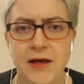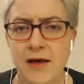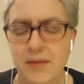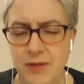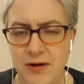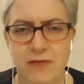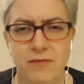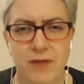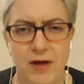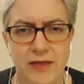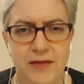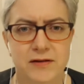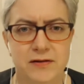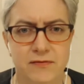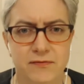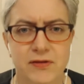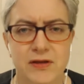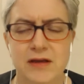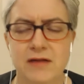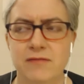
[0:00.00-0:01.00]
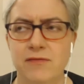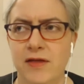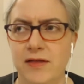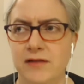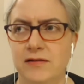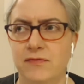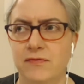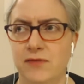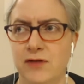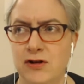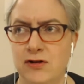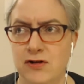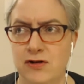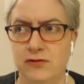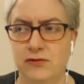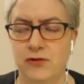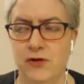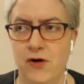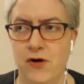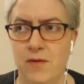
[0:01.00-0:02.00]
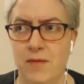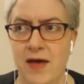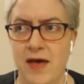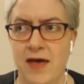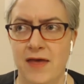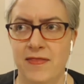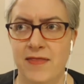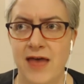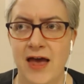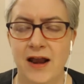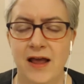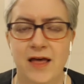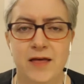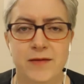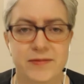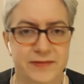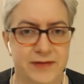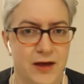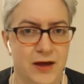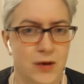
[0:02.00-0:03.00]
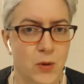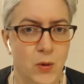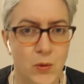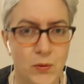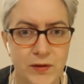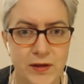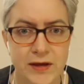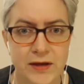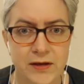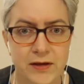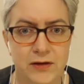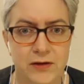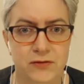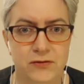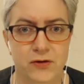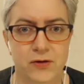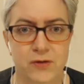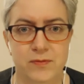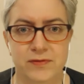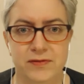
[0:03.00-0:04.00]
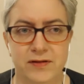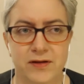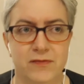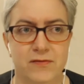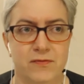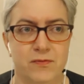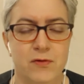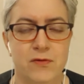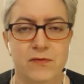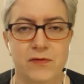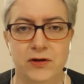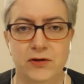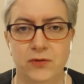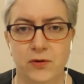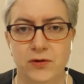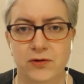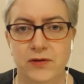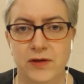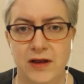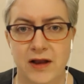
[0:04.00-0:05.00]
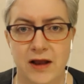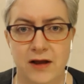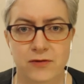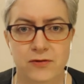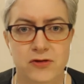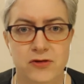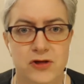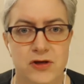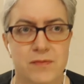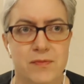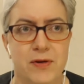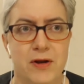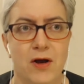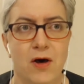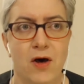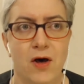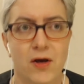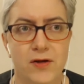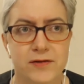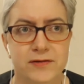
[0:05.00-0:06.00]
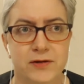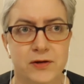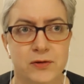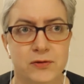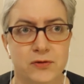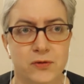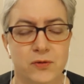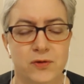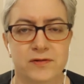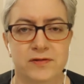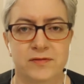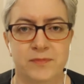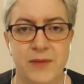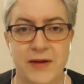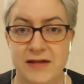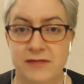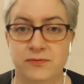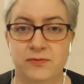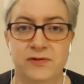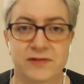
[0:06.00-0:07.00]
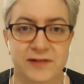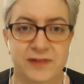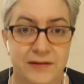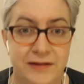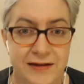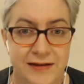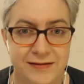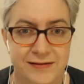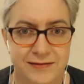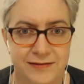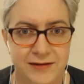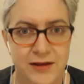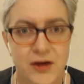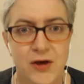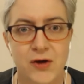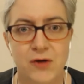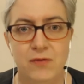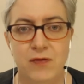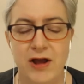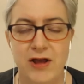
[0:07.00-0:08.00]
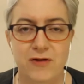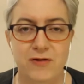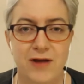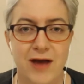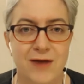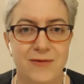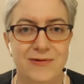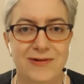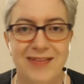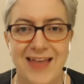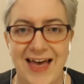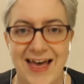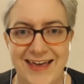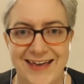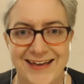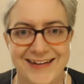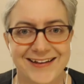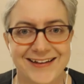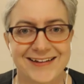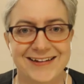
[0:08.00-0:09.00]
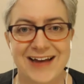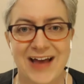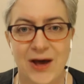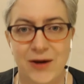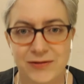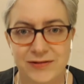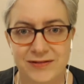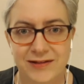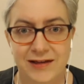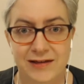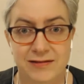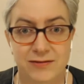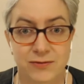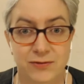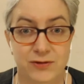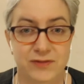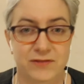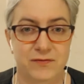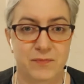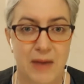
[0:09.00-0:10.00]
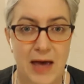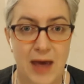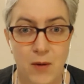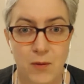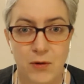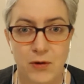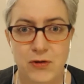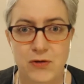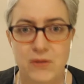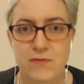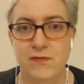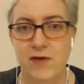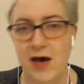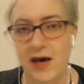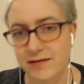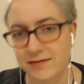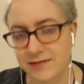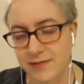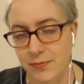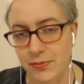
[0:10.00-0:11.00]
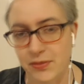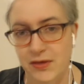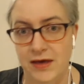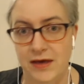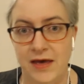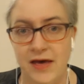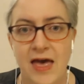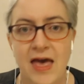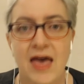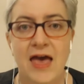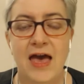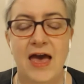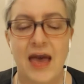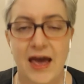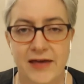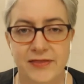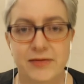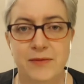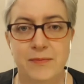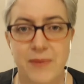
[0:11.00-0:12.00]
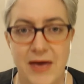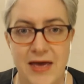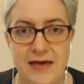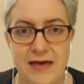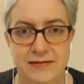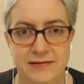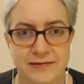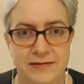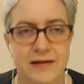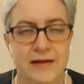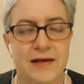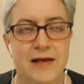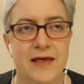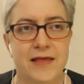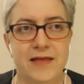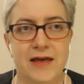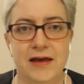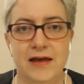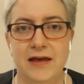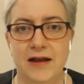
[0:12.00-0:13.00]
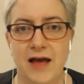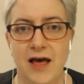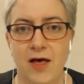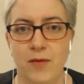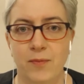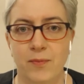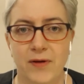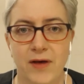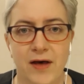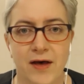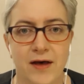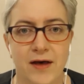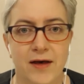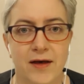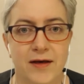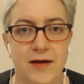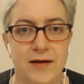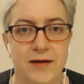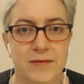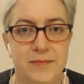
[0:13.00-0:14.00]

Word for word: but it relatively relatively near term, and that helps not only in terms of moving toward clean energy, but also towards base resilience. Right, you're not reliant on an outside source of power. You've got something at the base that can help uh,